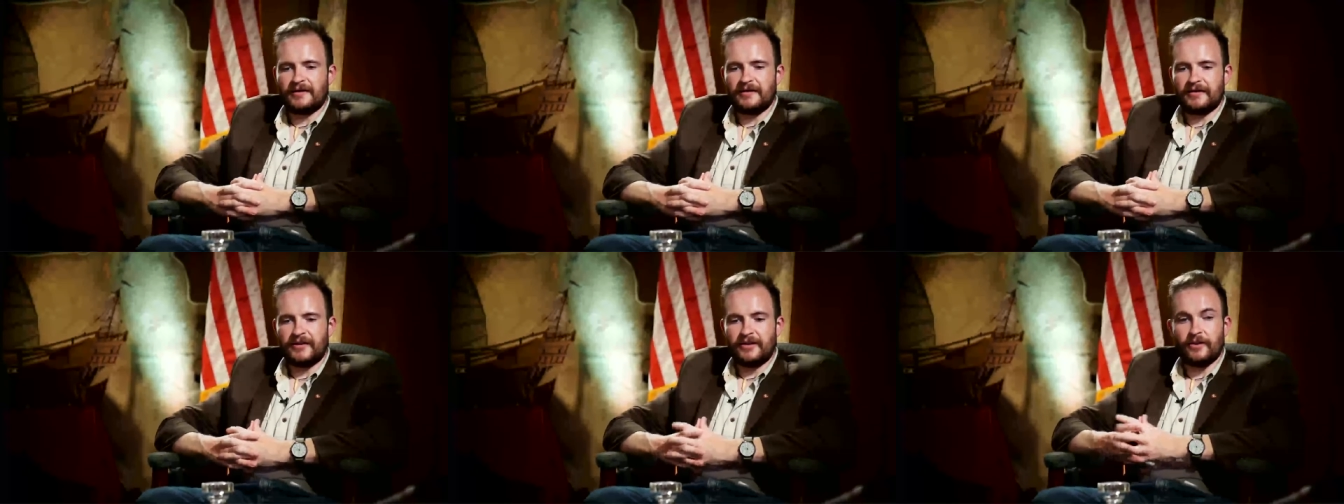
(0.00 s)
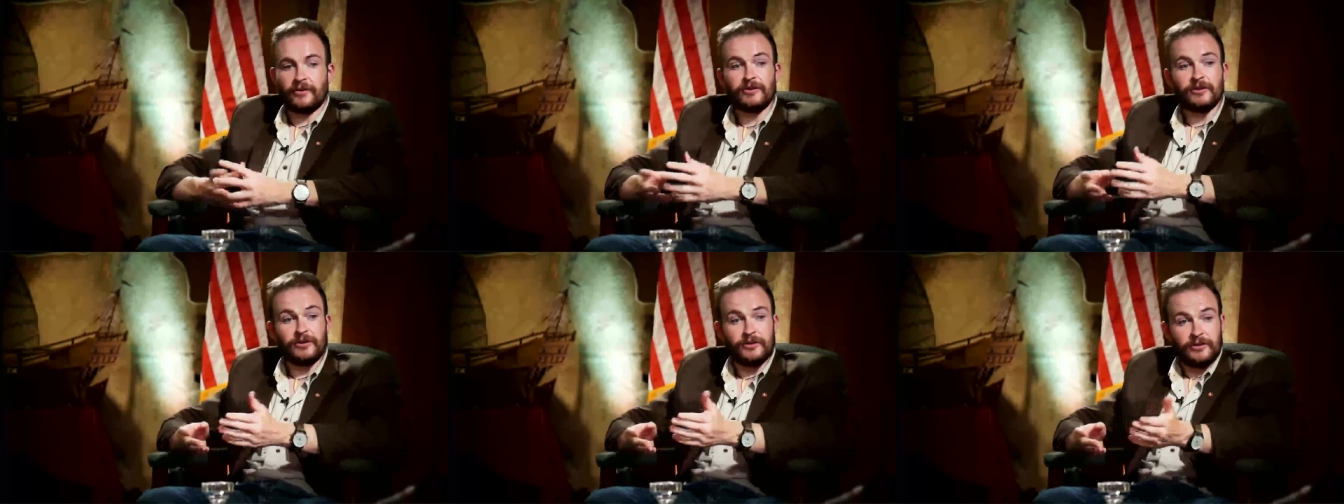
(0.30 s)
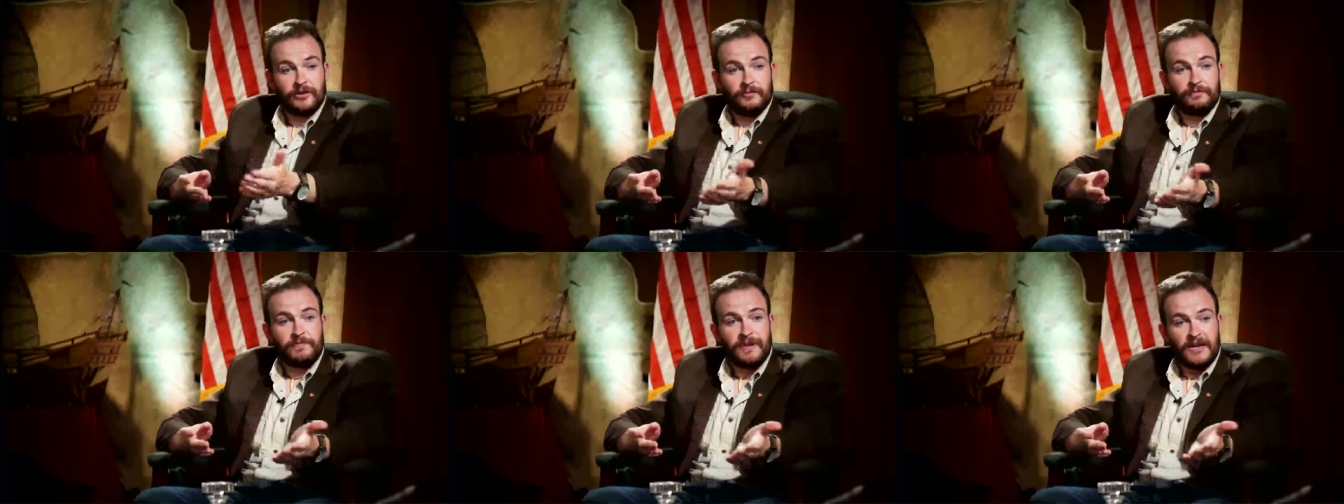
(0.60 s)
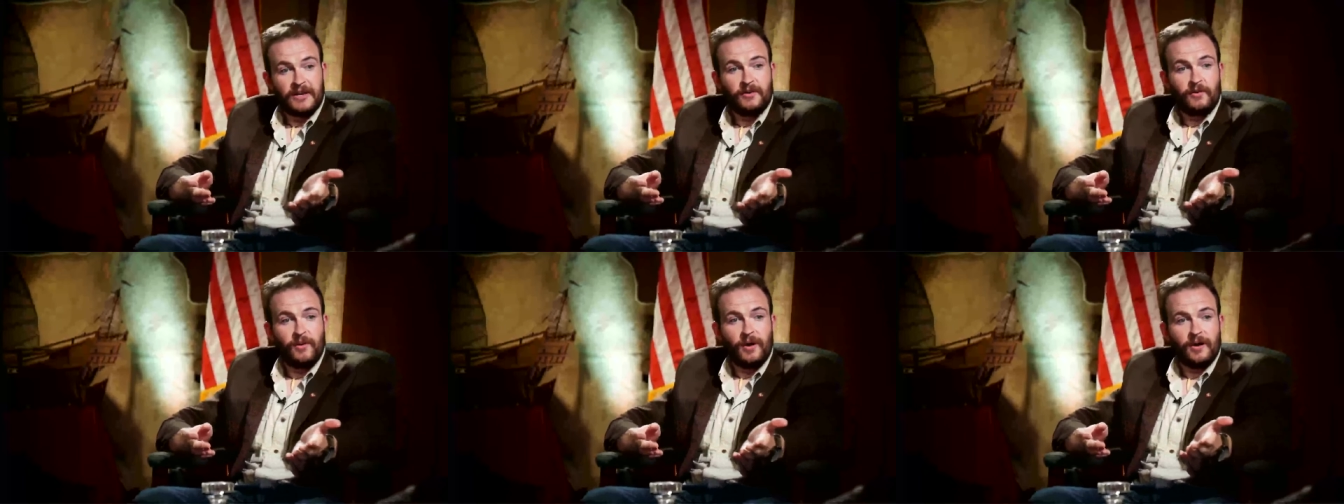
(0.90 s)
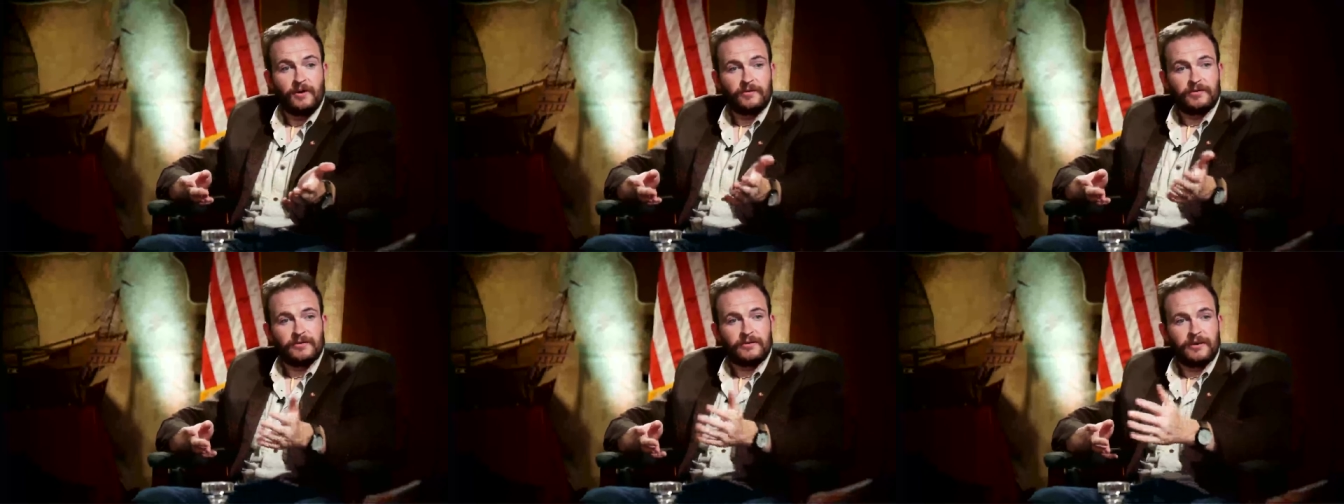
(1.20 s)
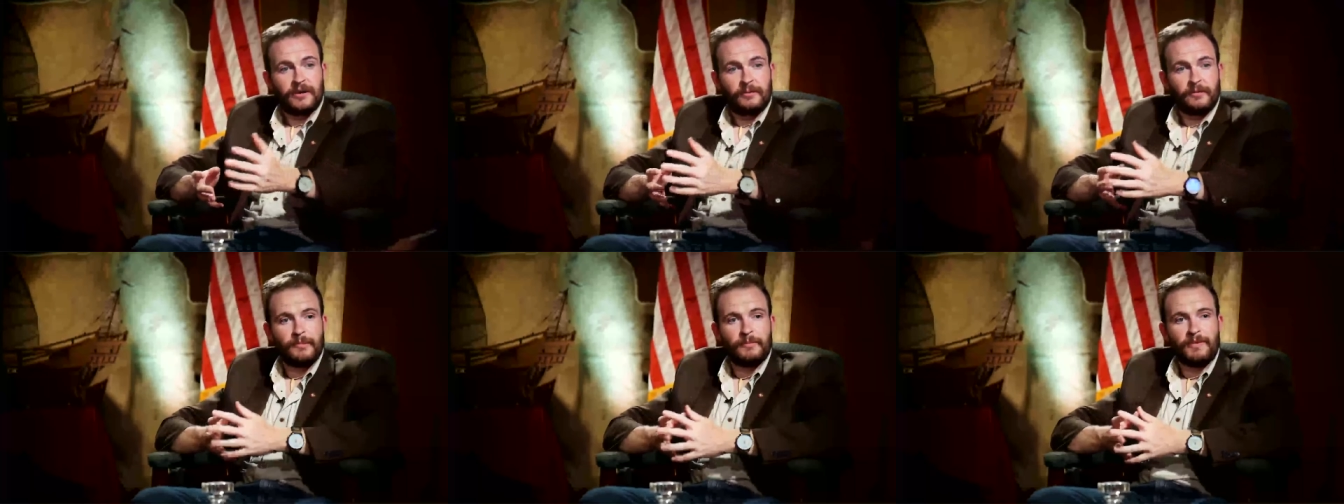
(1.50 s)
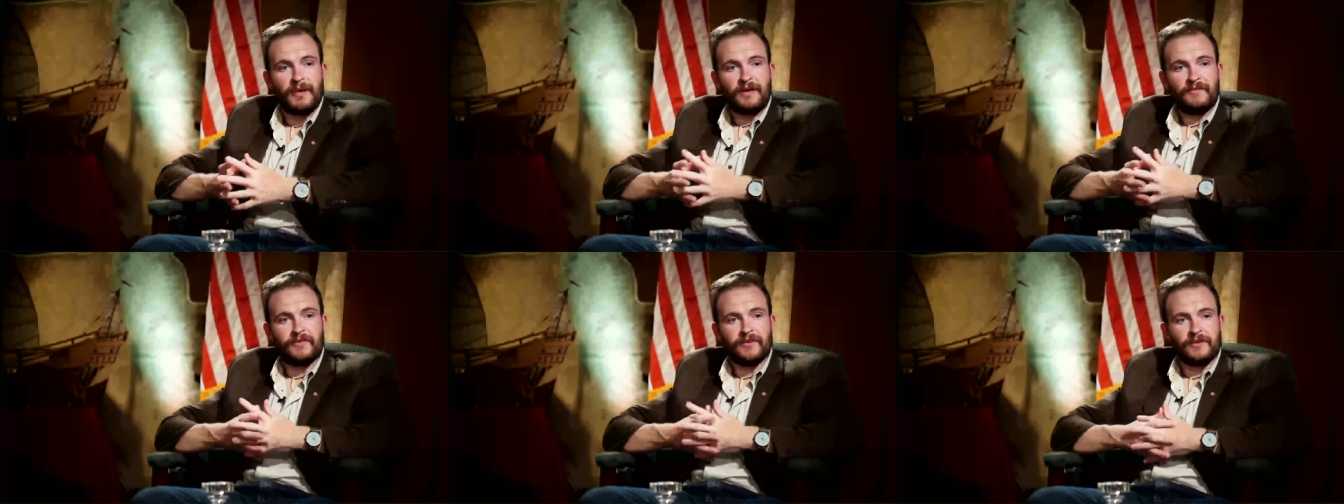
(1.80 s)
you know, your, your big quote, Herman
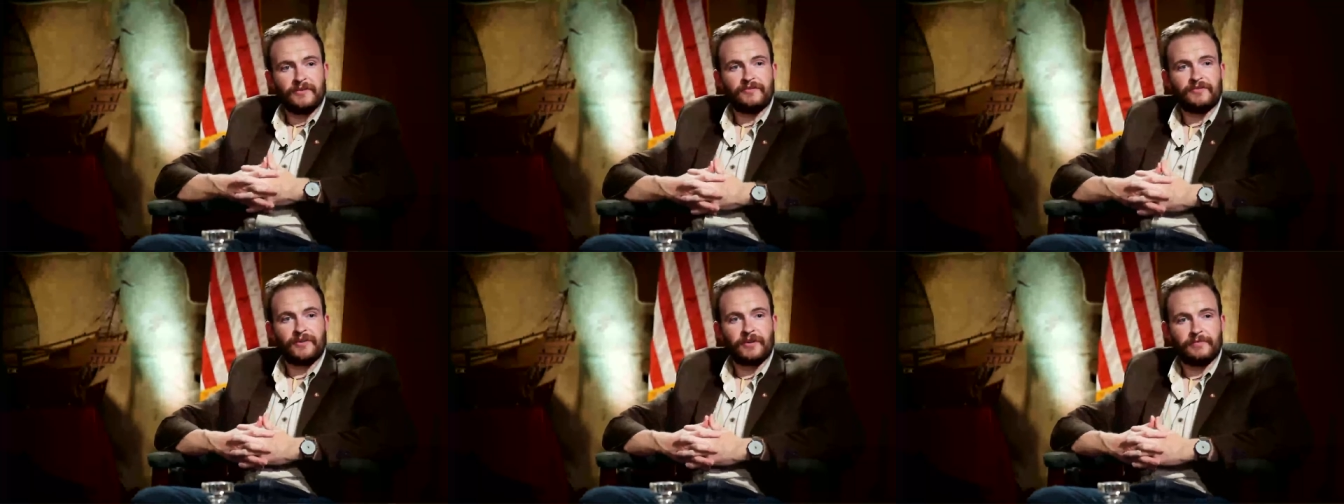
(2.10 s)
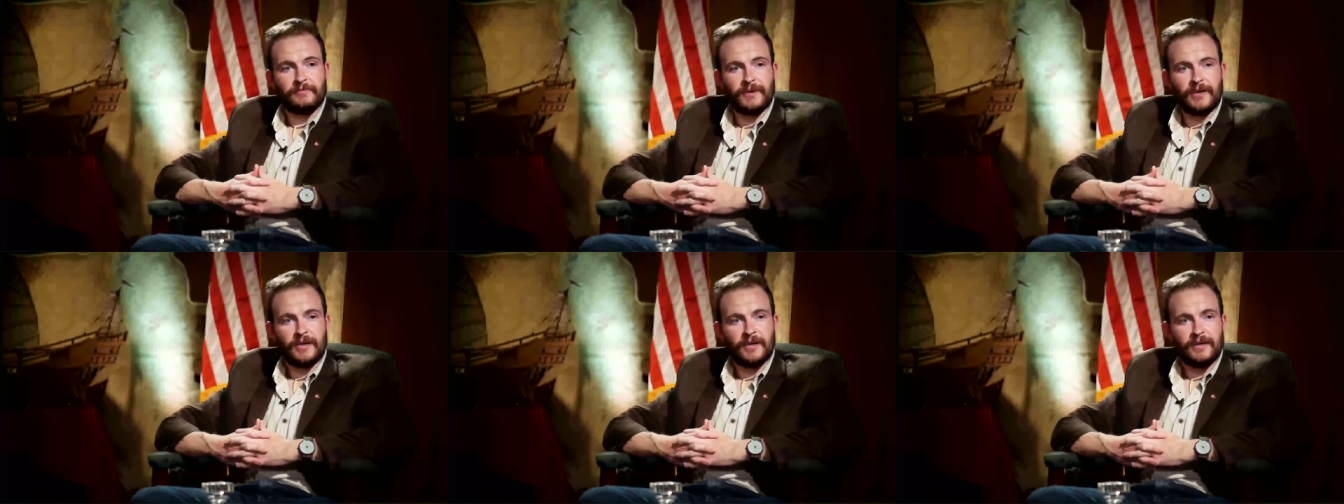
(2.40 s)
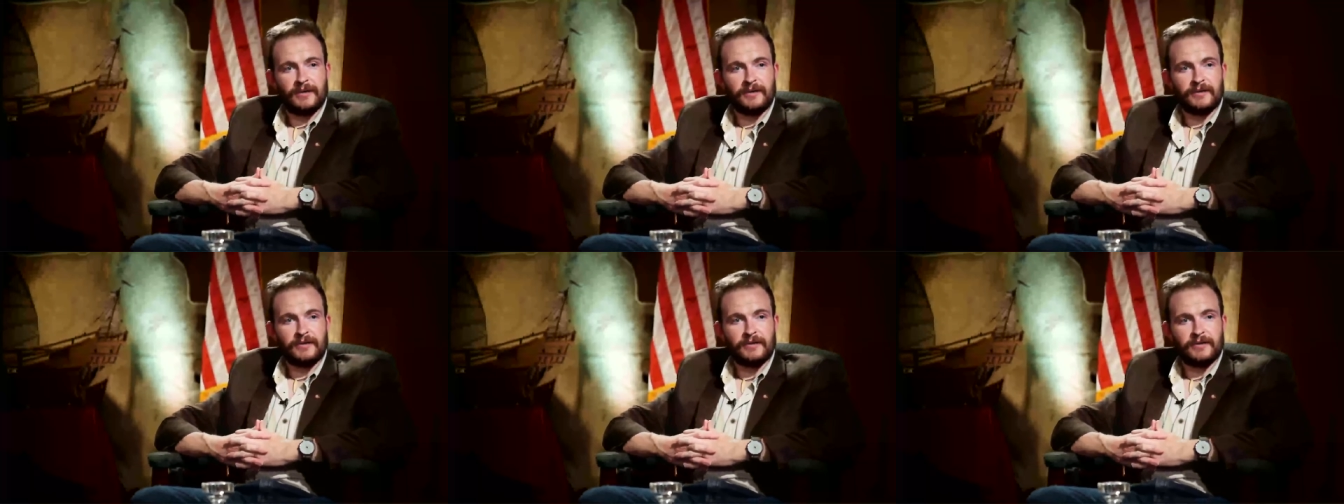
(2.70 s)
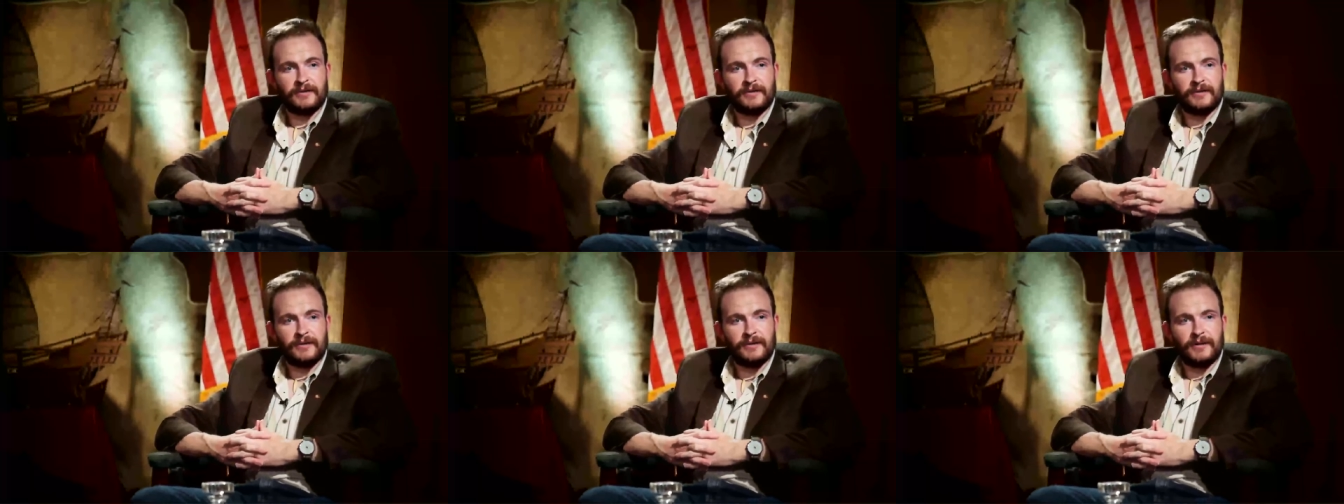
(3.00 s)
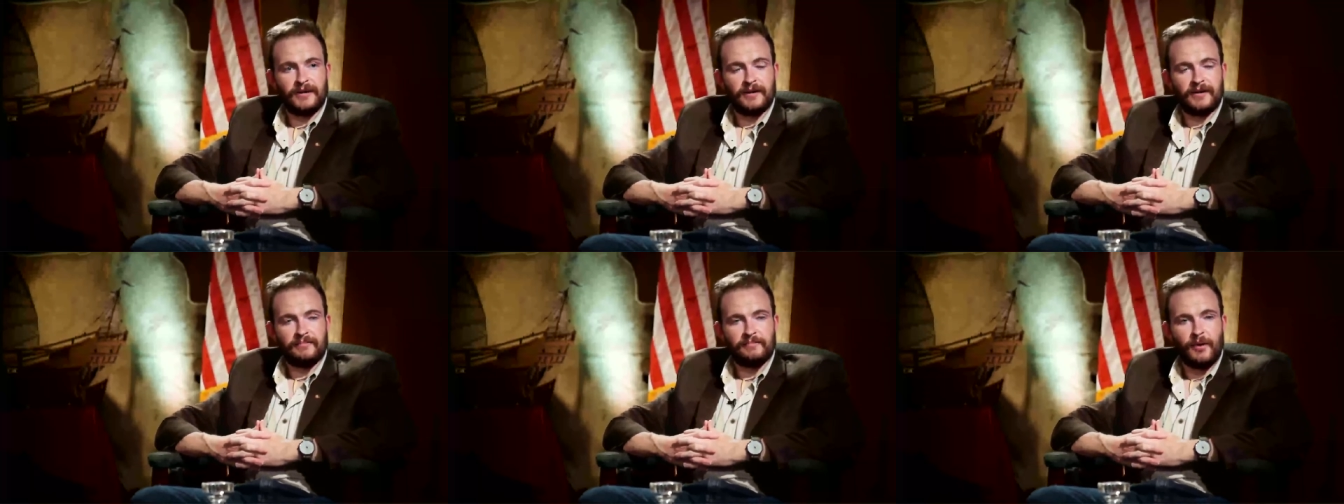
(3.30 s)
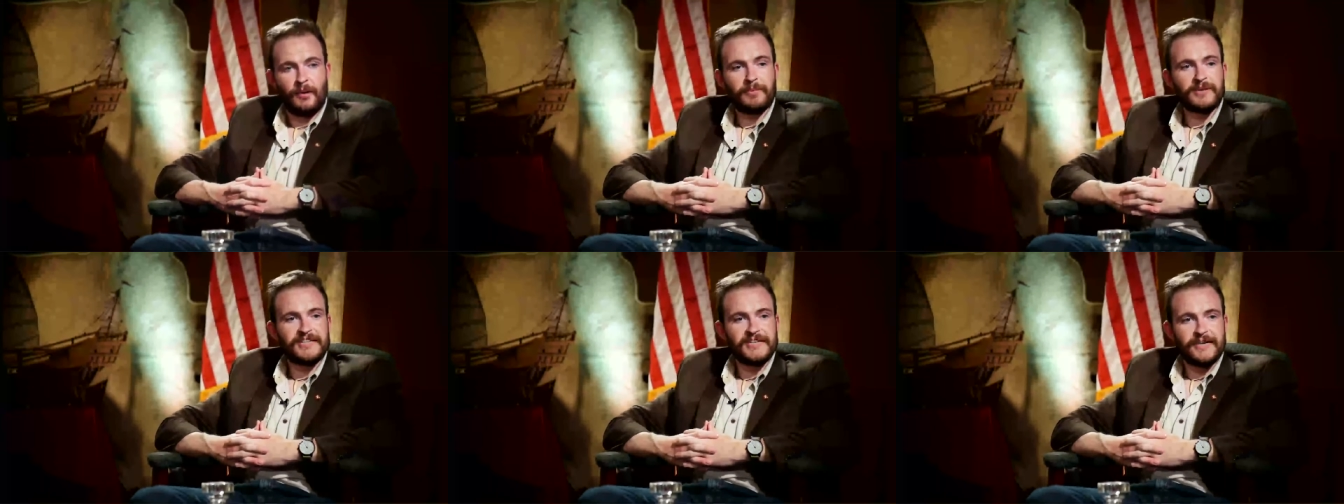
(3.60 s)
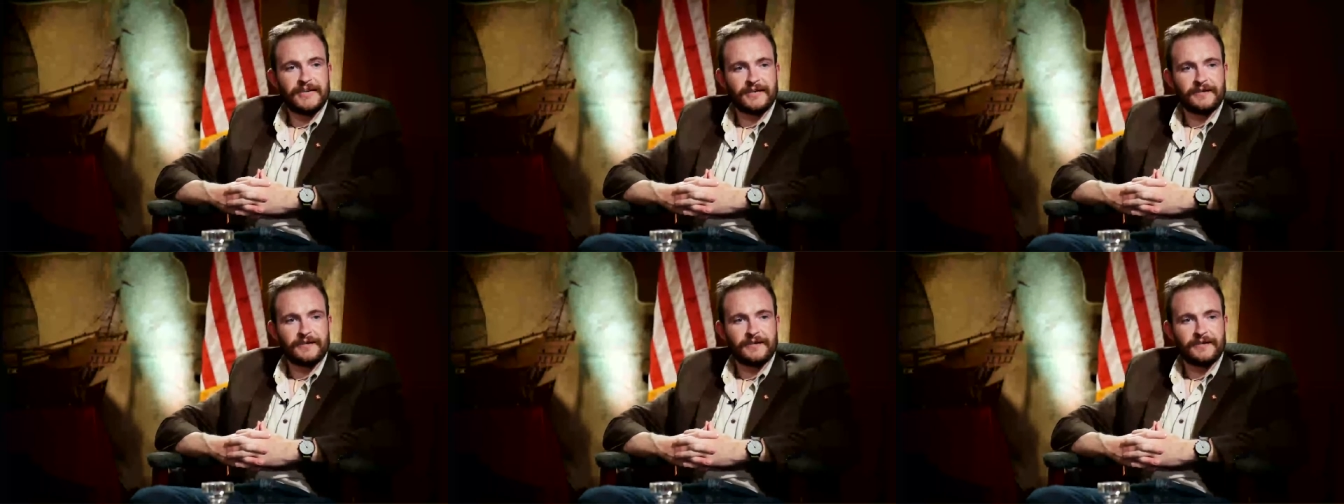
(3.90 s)
Melville from uh, uh, Moby Dick.